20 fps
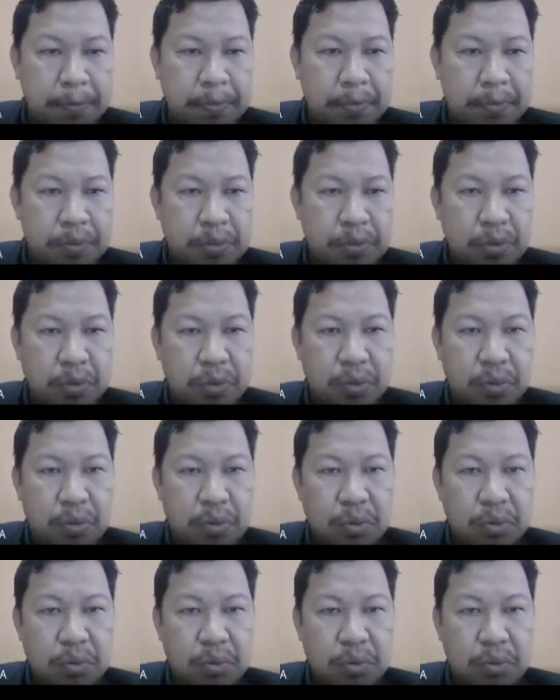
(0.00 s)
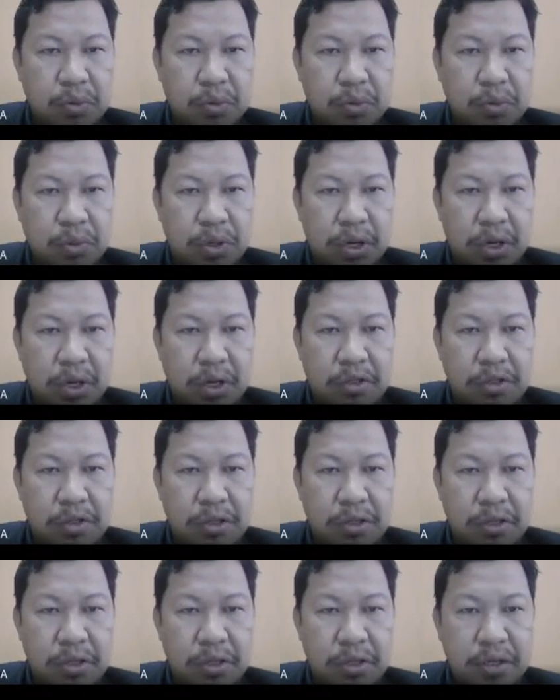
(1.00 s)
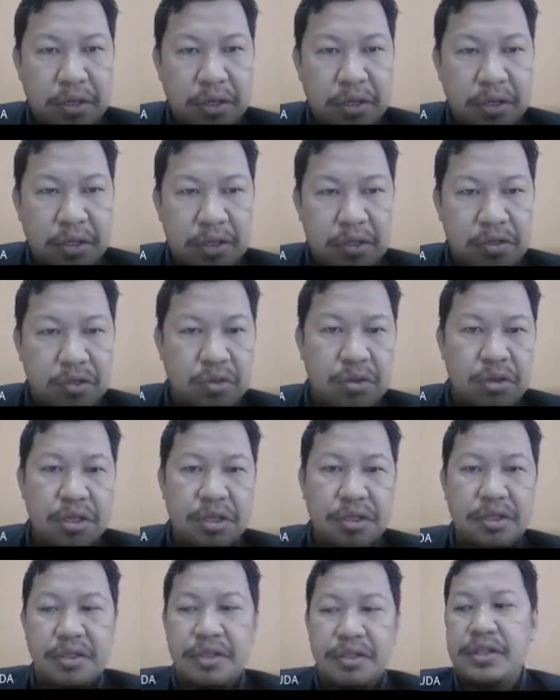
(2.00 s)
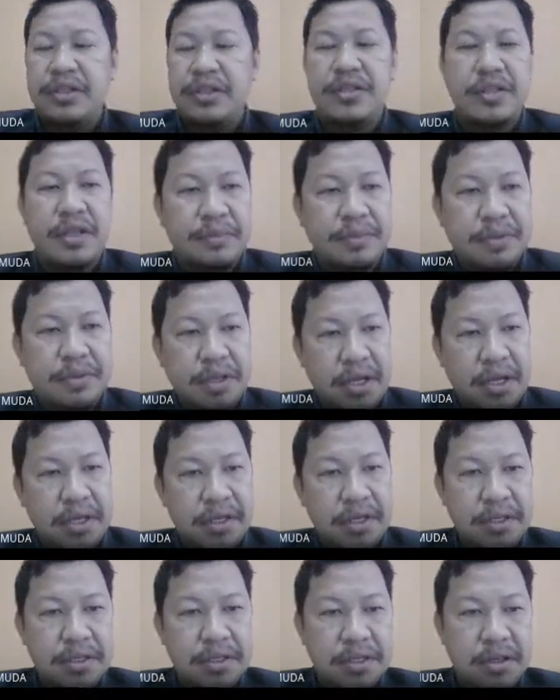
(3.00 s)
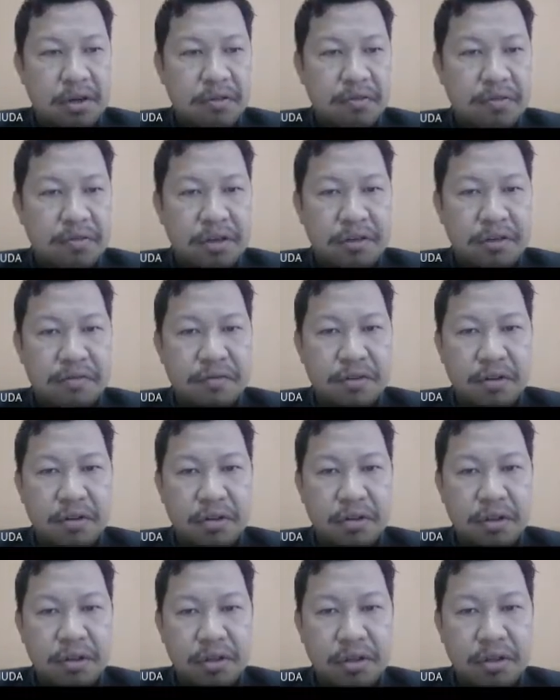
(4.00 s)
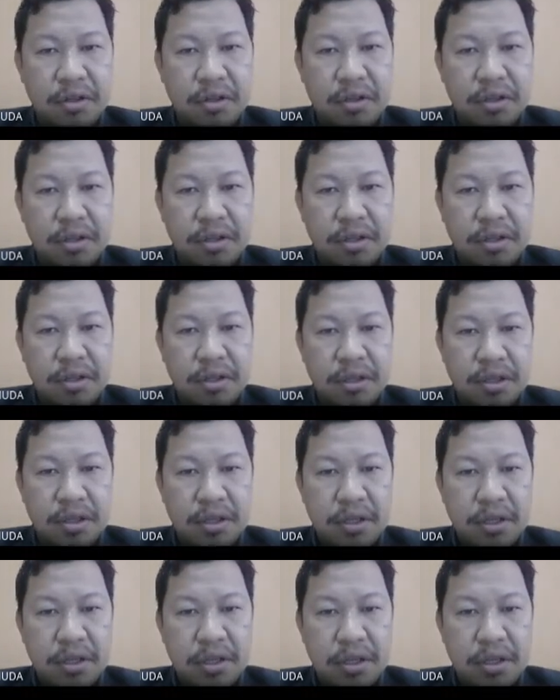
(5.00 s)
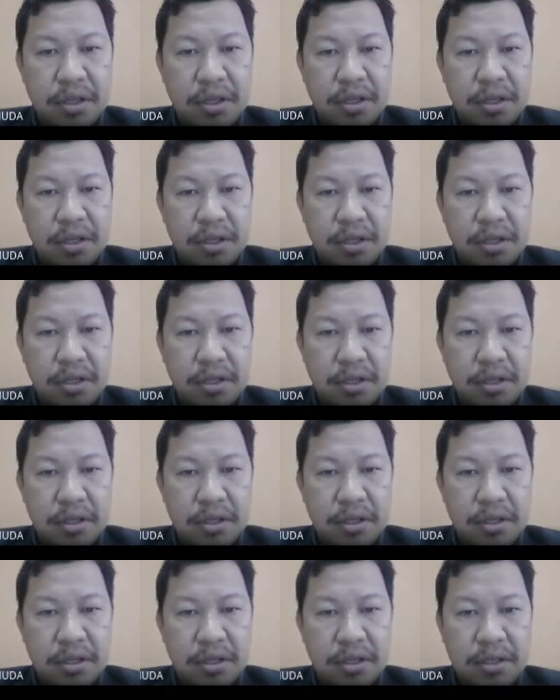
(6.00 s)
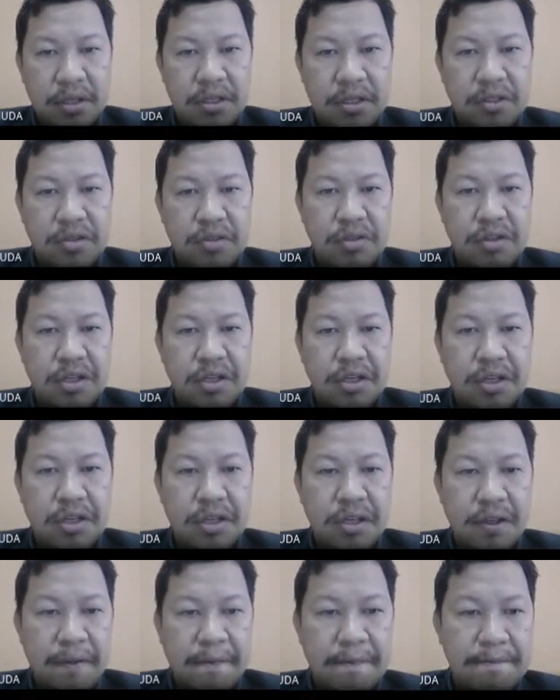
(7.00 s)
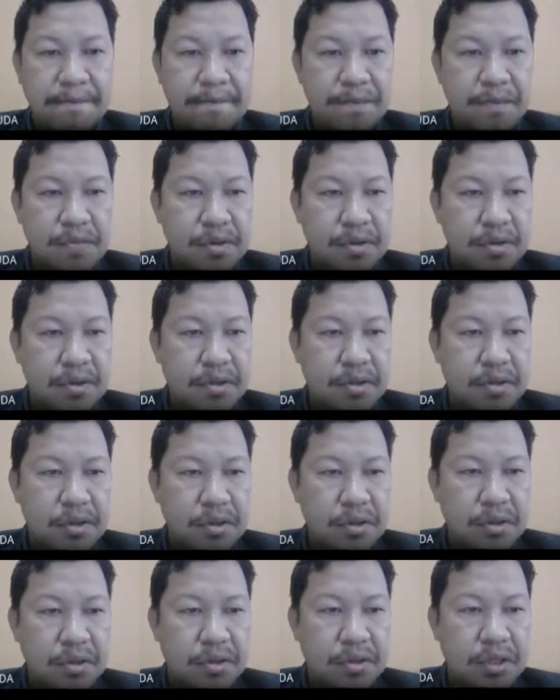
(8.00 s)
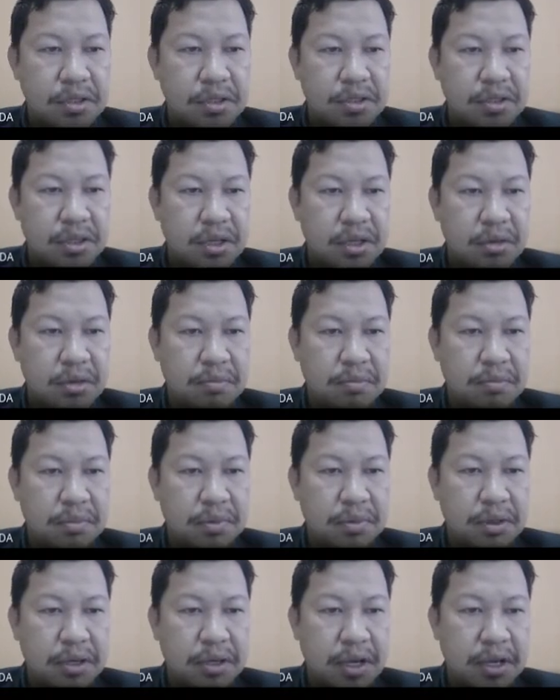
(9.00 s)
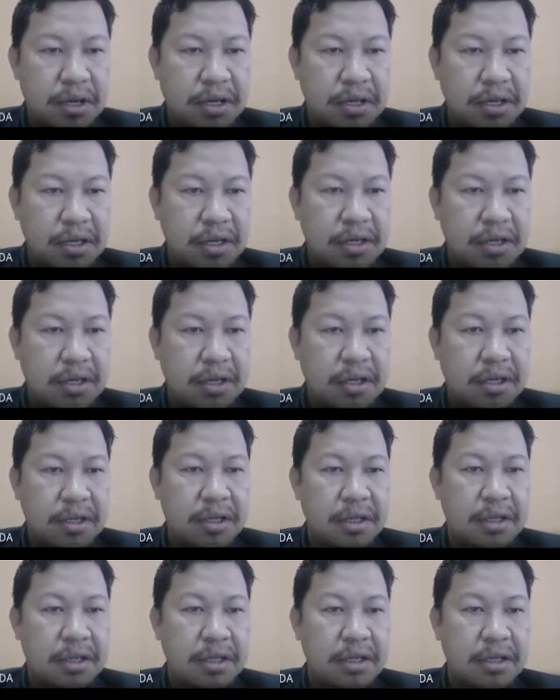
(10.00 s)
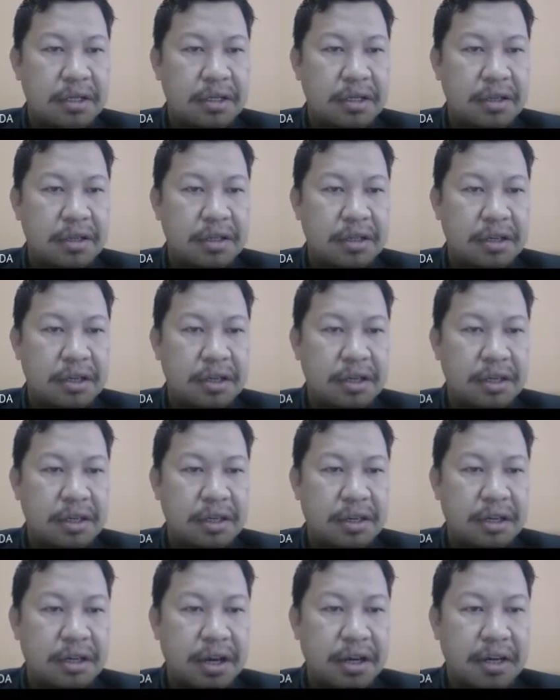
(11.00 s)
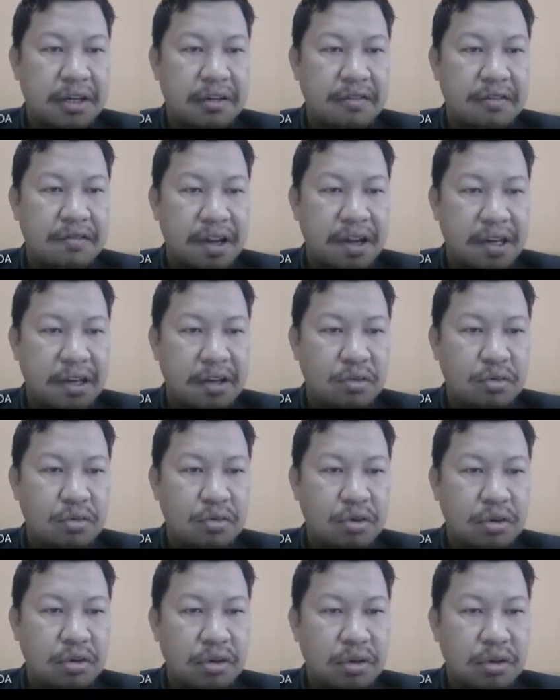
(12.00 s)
so we are the students, this subject is offered for third year student. So this carry 3 credit value,